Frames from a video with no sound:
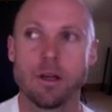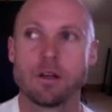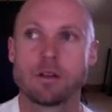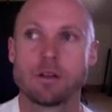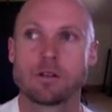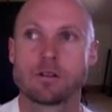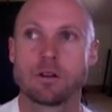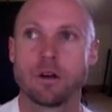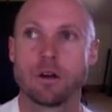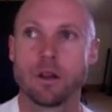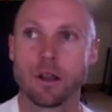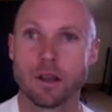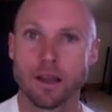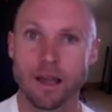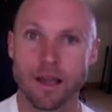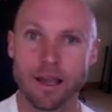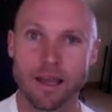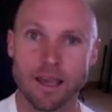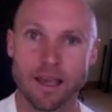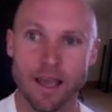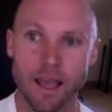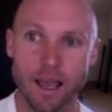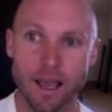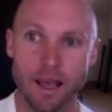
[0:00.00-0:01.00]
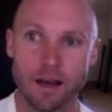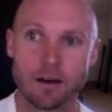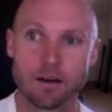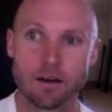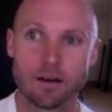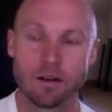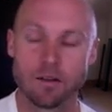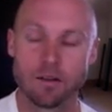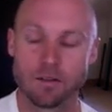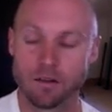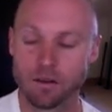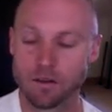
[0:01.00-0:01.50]
so that they can
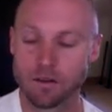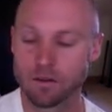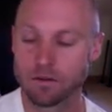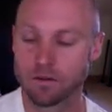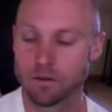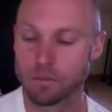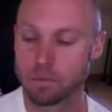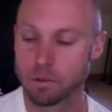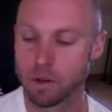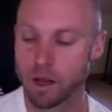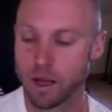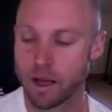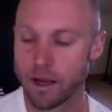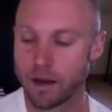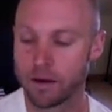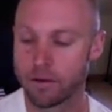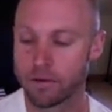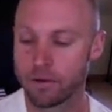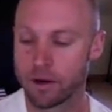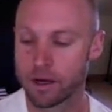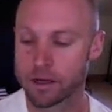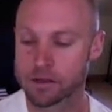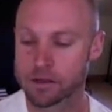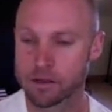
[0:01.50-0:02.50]
continue to play, right?